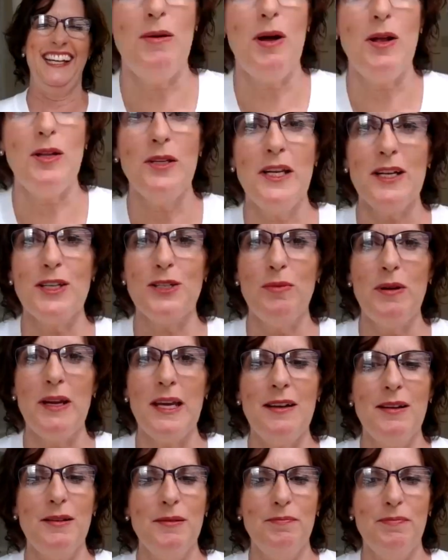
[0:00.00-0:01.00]
you all next
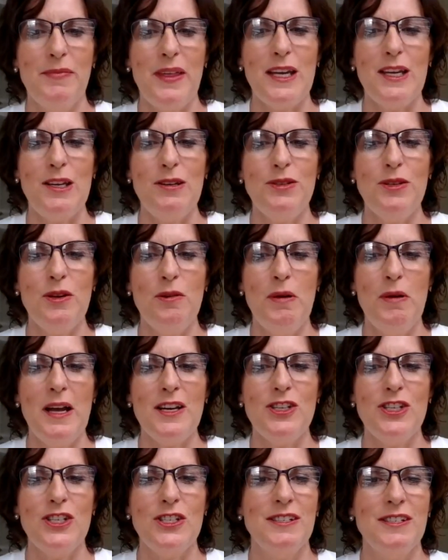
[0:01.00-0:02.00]
week. Thank you so
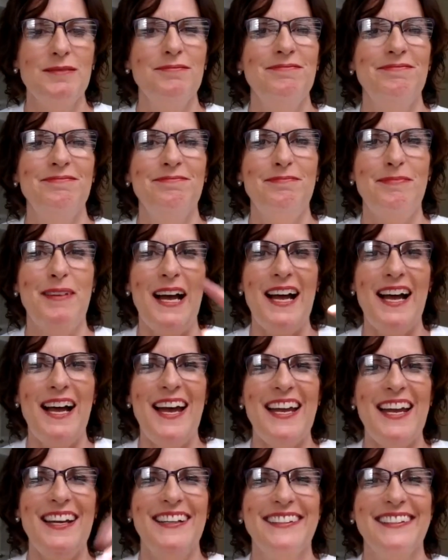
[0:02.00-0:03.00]
much. Bye.
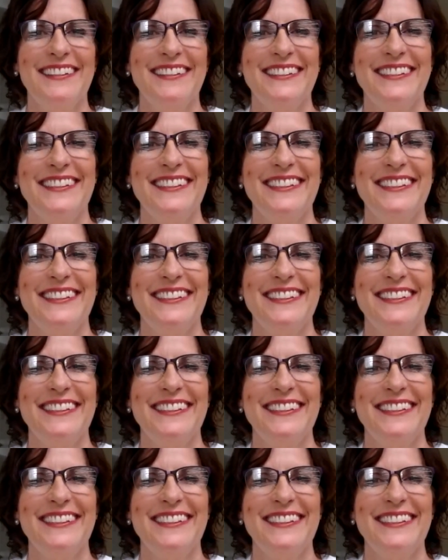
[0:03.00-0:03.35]
Thank you.